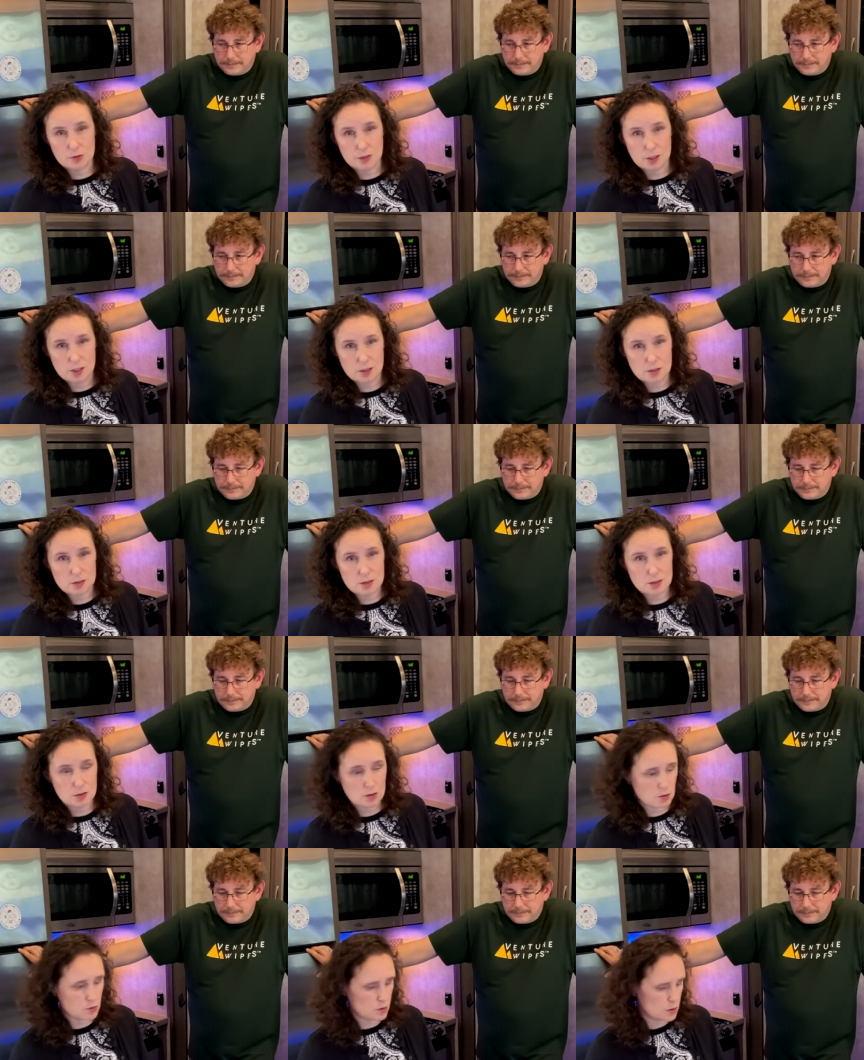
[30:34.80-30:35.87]
Speaker 1: for the kids.
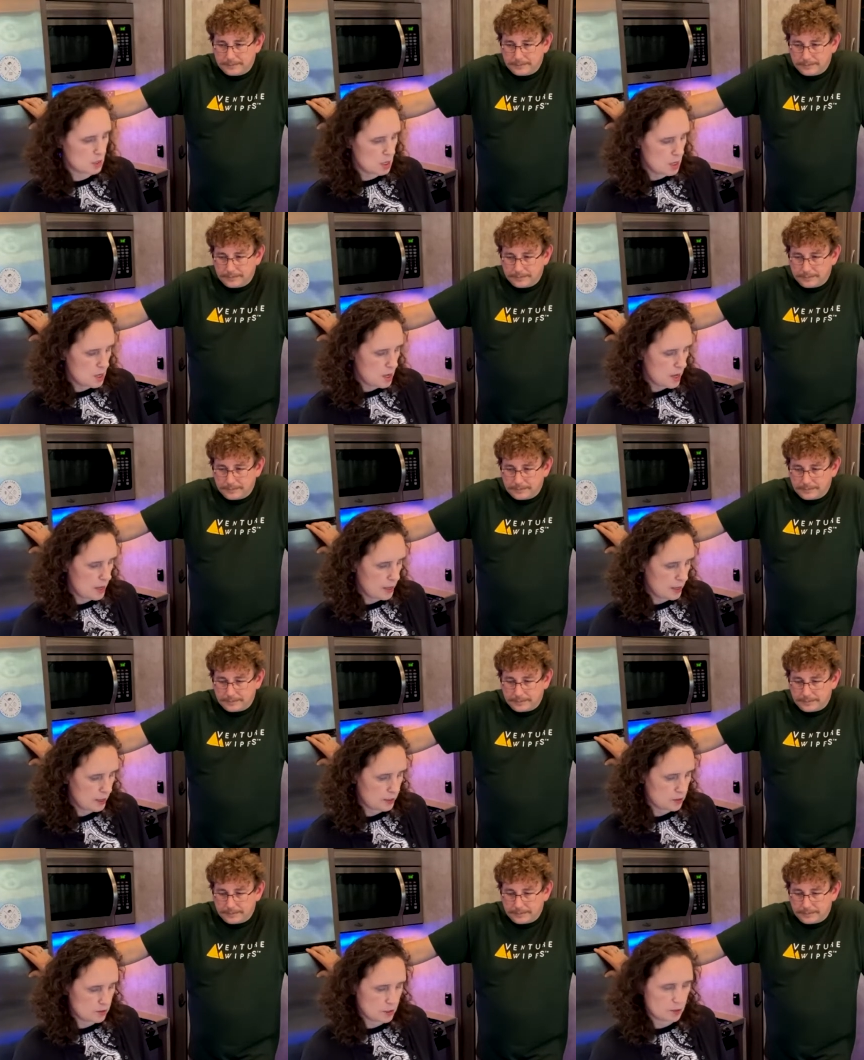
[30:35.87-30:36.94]
So uh,
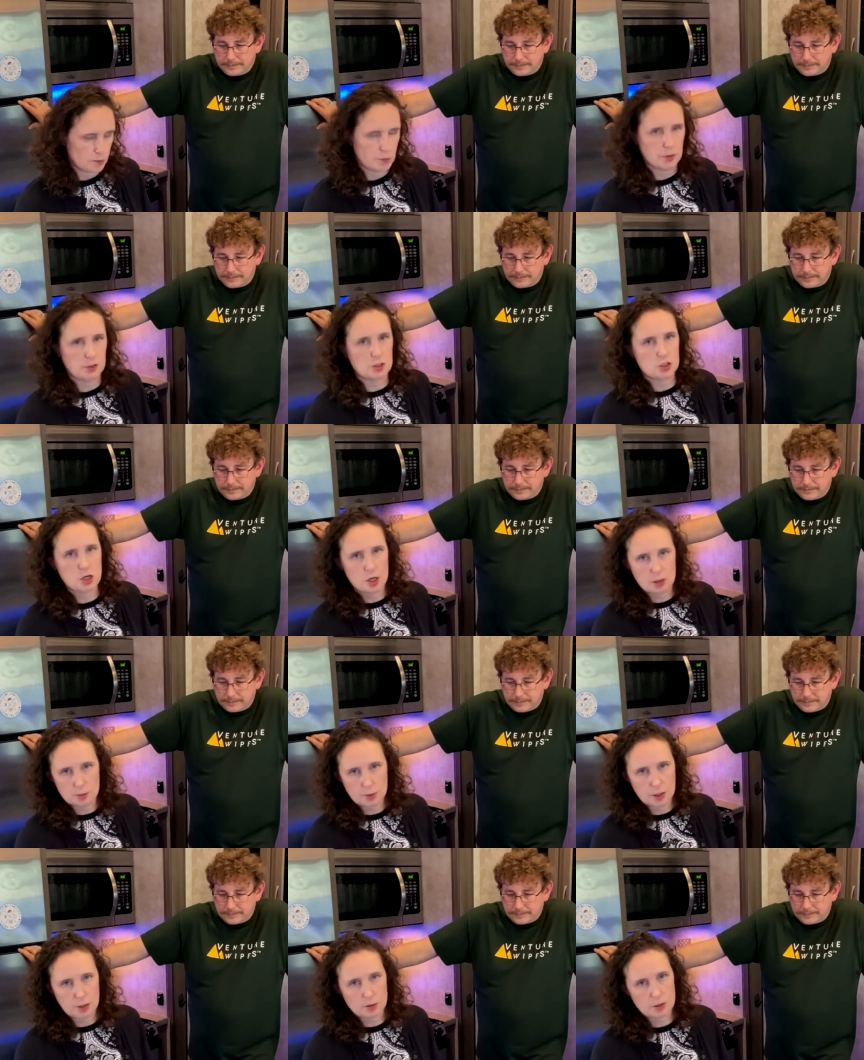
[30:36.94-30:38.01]
you can put the chocolate
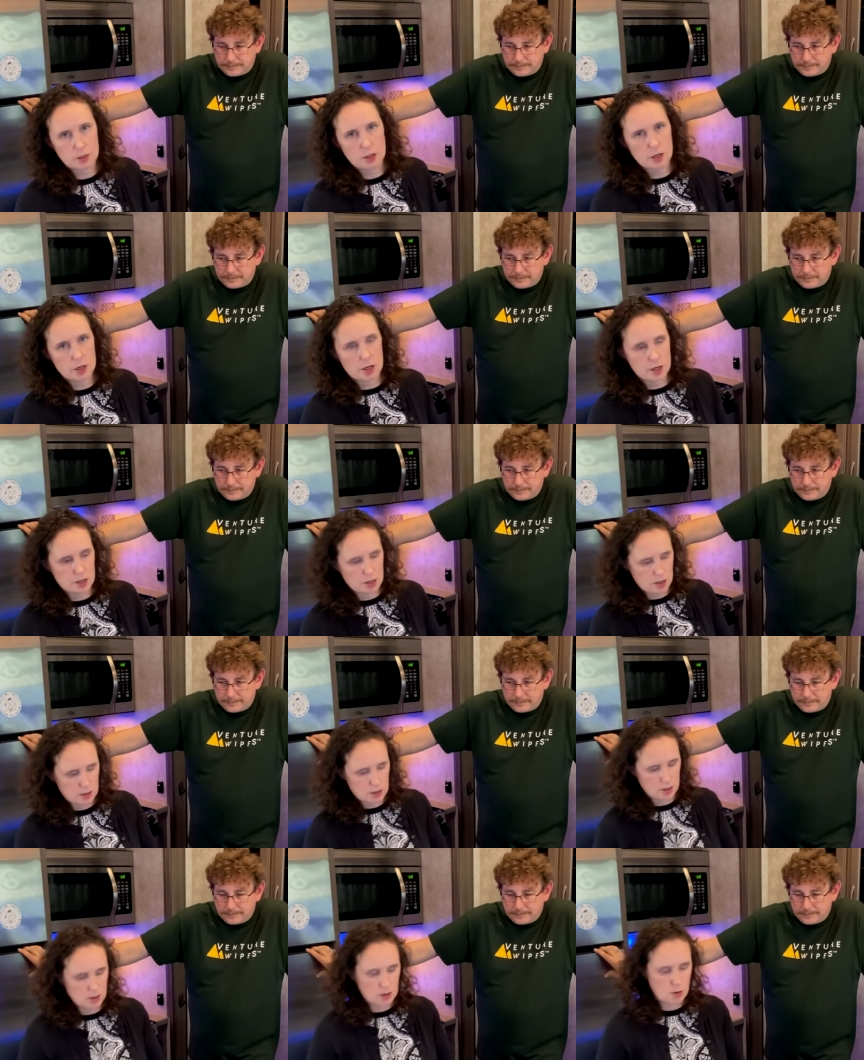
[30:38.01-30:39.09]
powder
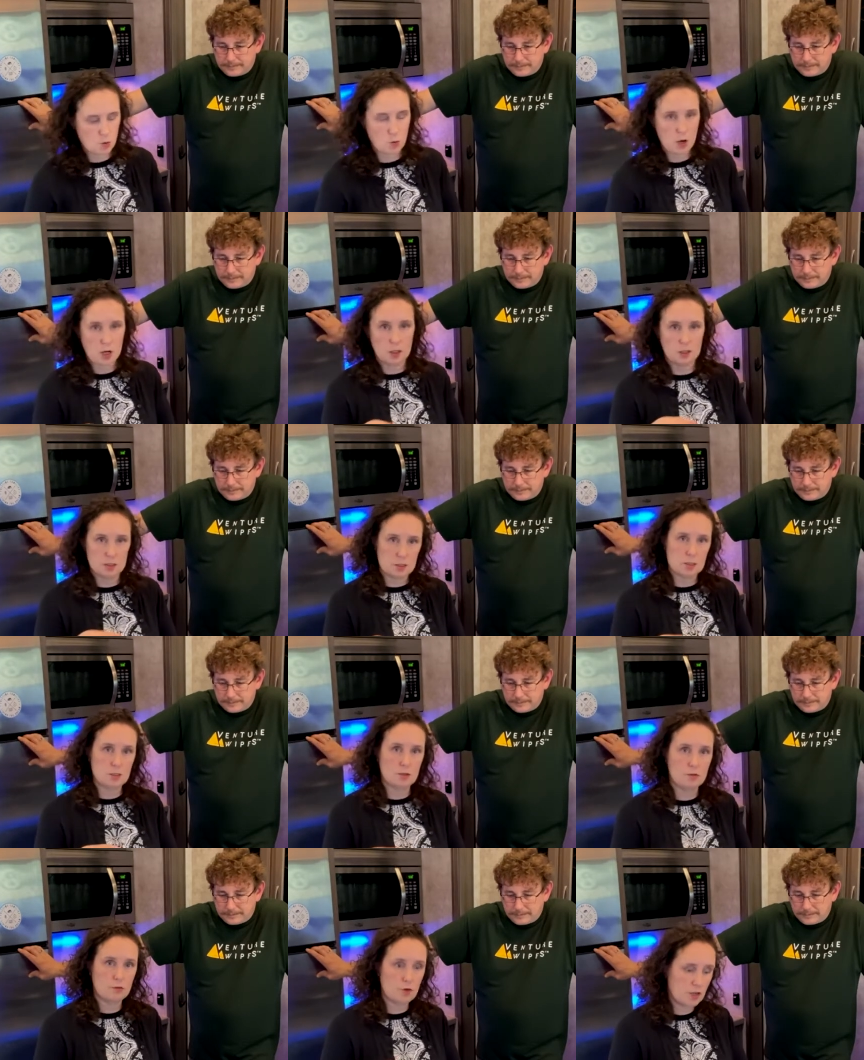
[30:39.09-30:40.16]
in while it's
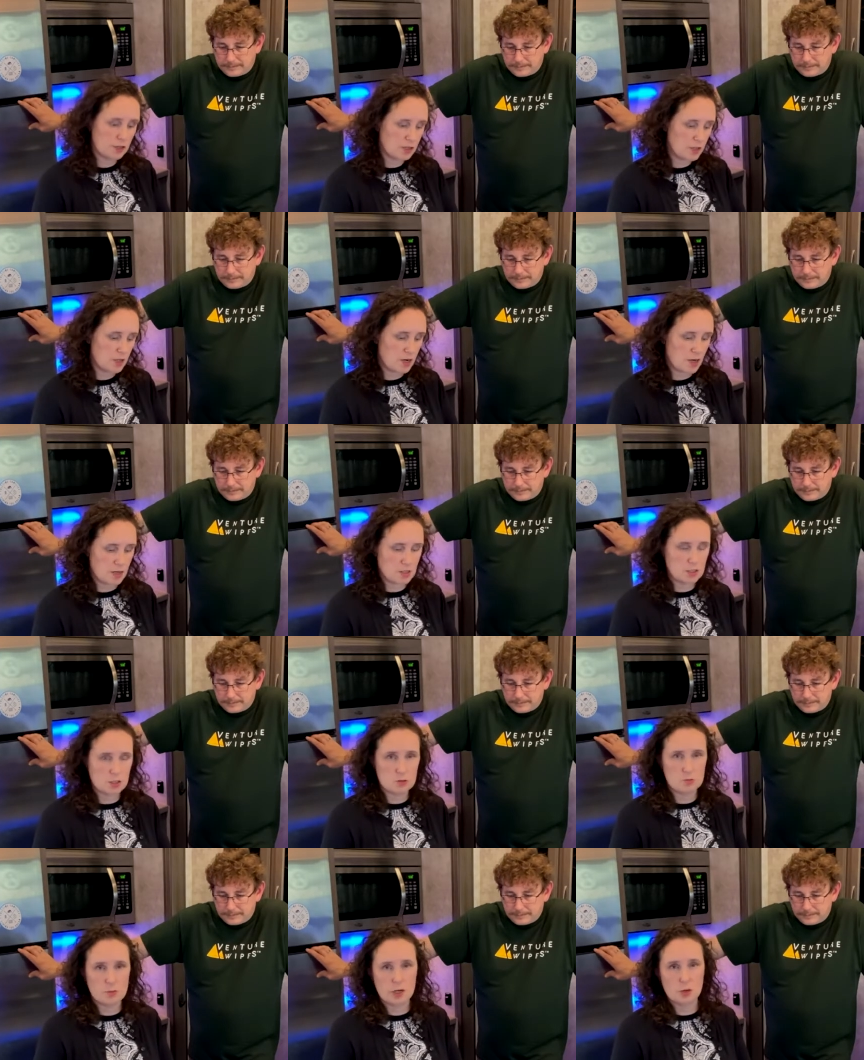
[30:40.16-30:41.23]
frothing, I do
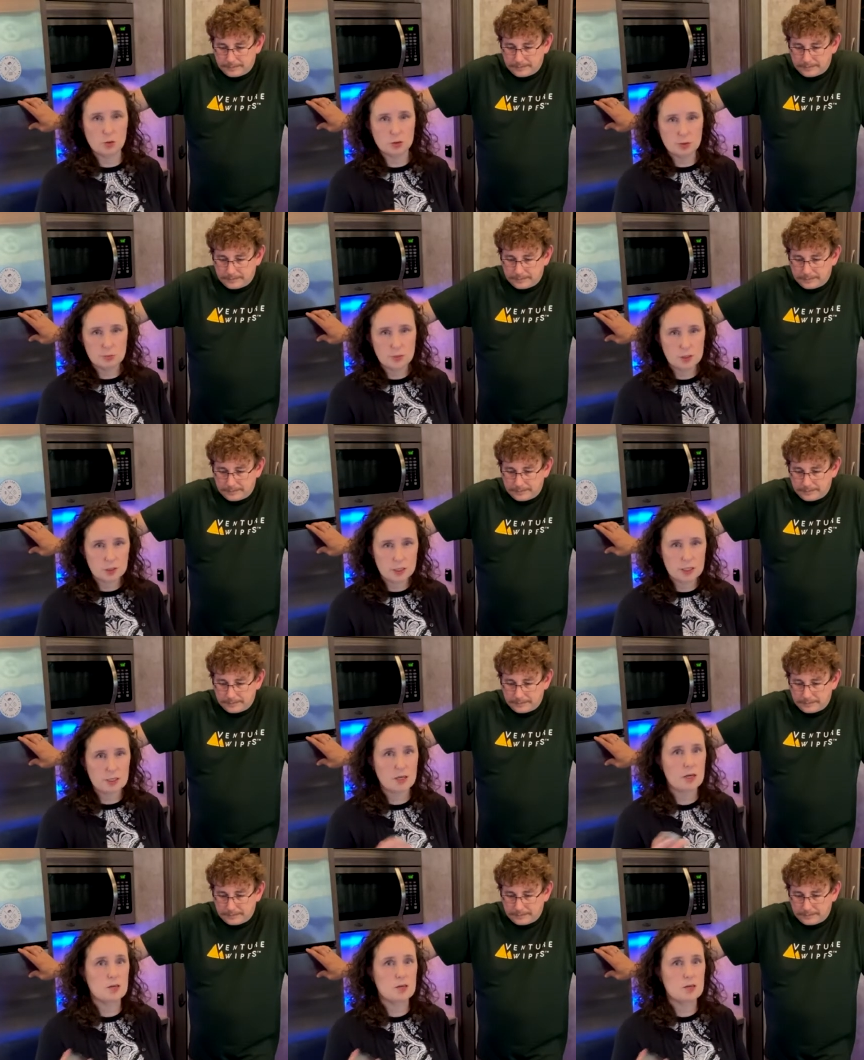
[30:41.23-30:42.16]
my golden milk like that.